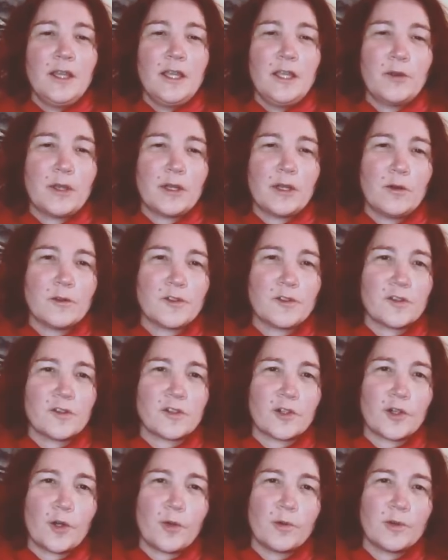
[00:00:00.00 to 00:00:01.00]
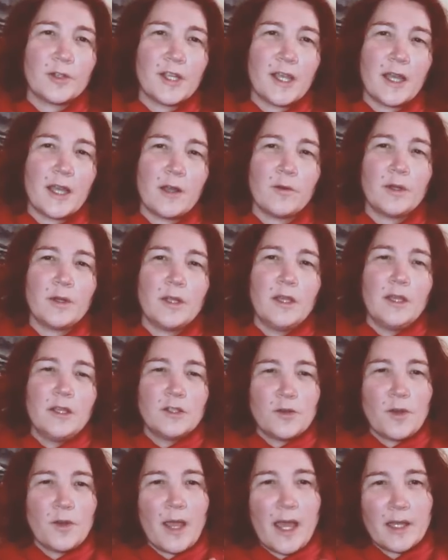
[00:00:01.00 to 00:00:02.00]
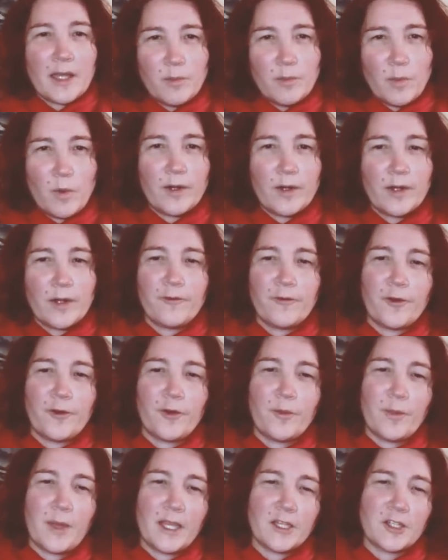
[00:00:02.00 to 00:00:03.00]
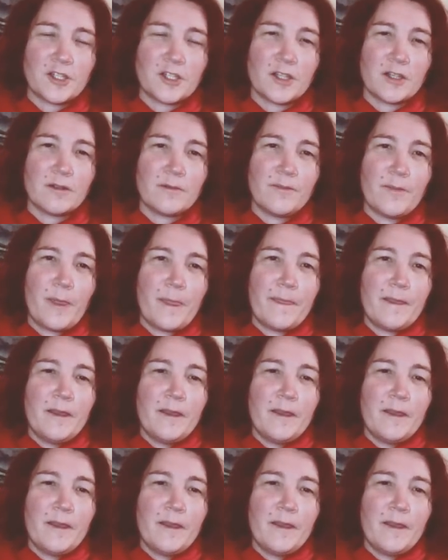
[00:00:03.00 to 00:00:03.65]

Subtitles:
And you can also scroll down to add more information.